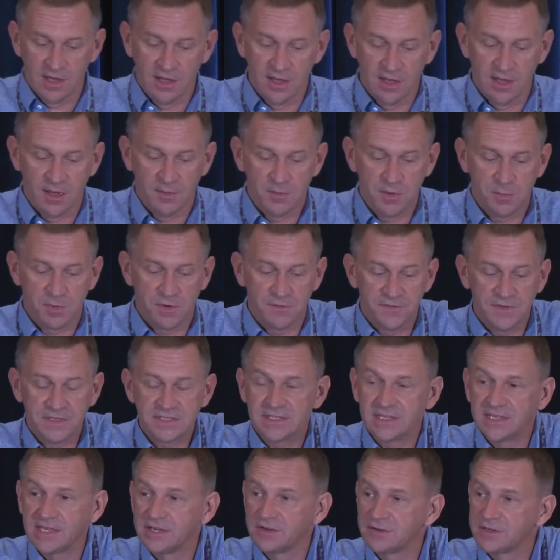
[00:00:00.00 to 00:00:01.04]
Uh, I'm a
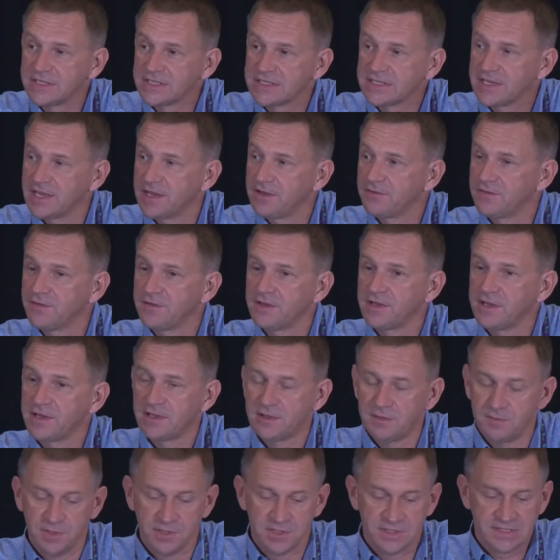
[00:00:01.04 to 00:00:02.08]
professor here at Stanford in
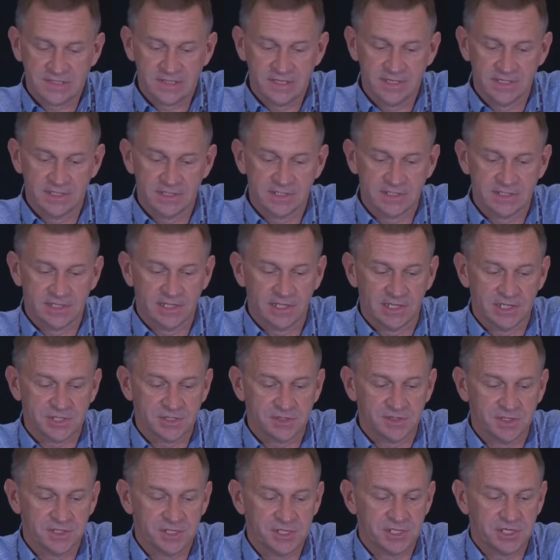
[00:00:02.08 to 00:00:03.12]
computer science and
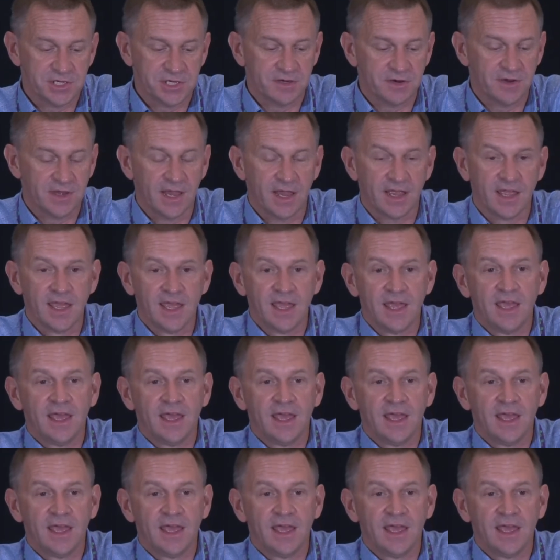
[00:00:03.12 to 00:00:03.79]
electrical engineering.